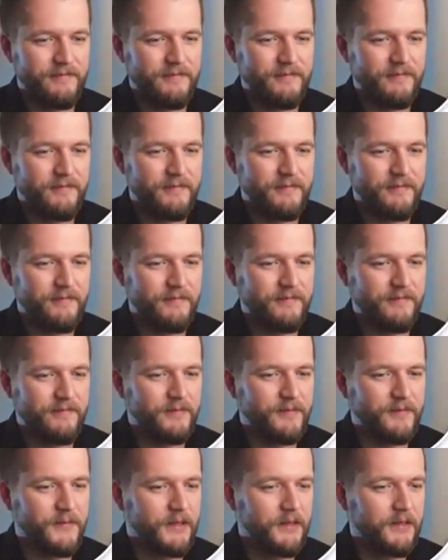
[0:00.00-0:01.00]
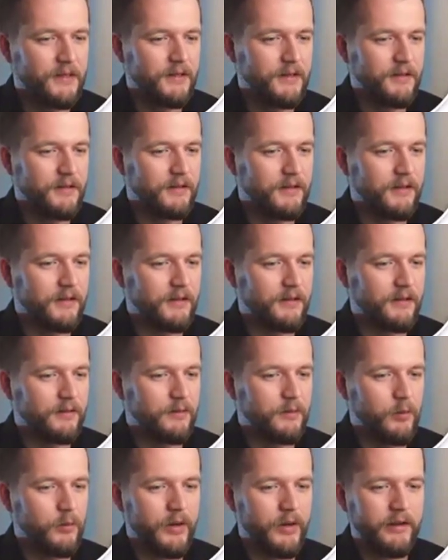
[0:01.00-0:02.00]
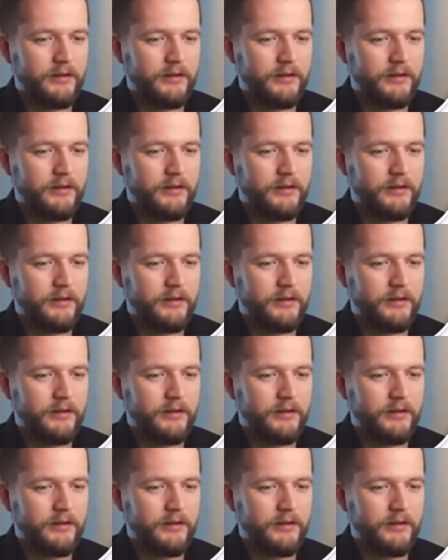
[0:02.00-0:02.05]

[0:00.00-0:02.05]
Mm-hmm. One